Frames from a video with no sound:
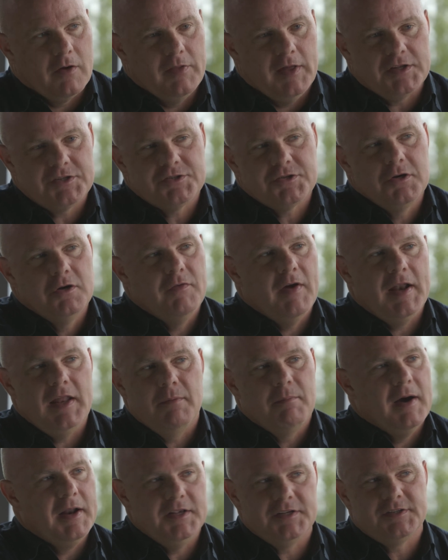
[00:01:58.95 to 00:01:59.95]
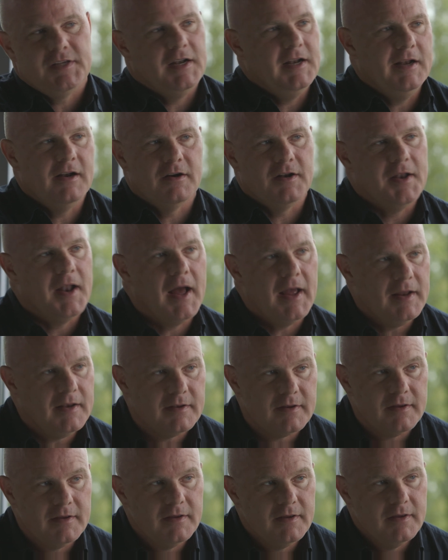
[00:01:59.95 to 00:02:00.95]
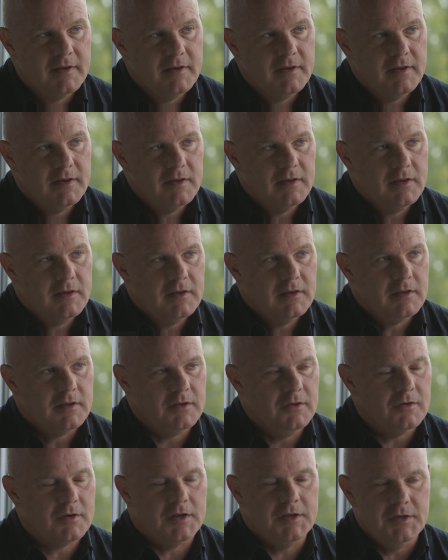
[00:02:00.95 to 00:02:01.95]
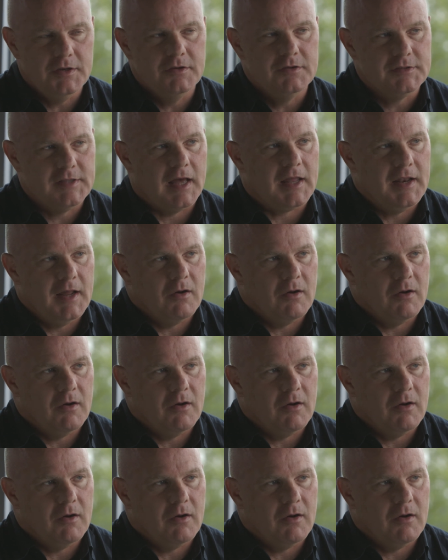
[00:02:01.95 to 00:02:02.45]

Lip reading: And that's true of anybody sitting here tonight. You can use that